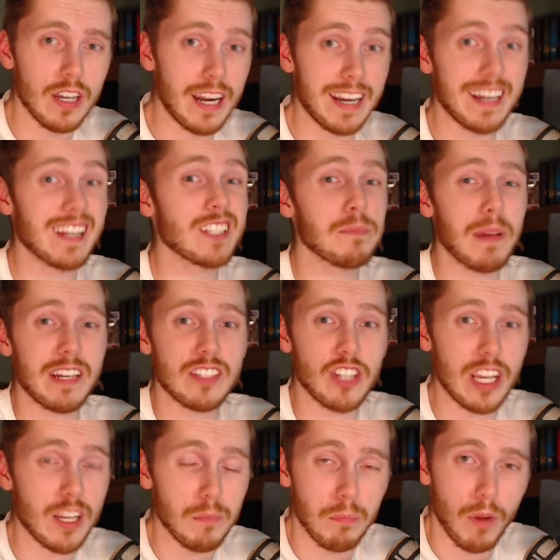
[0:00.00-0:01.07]
I didn't expect
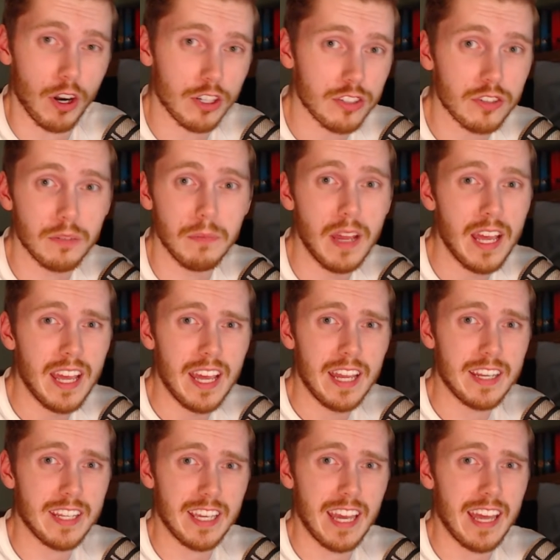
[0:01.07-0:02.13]
Jacob Markstrom
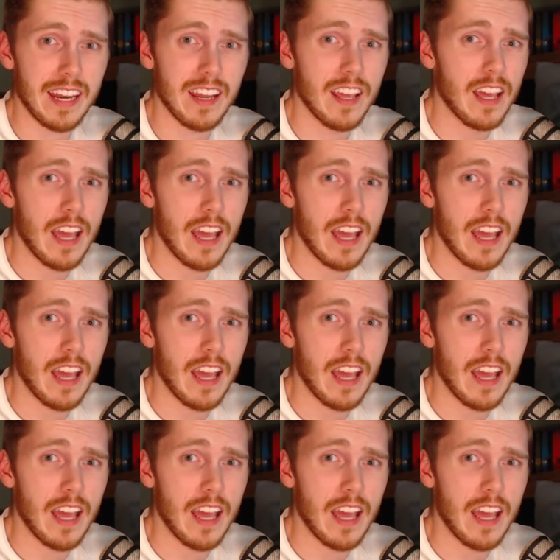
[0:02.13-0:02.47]
to get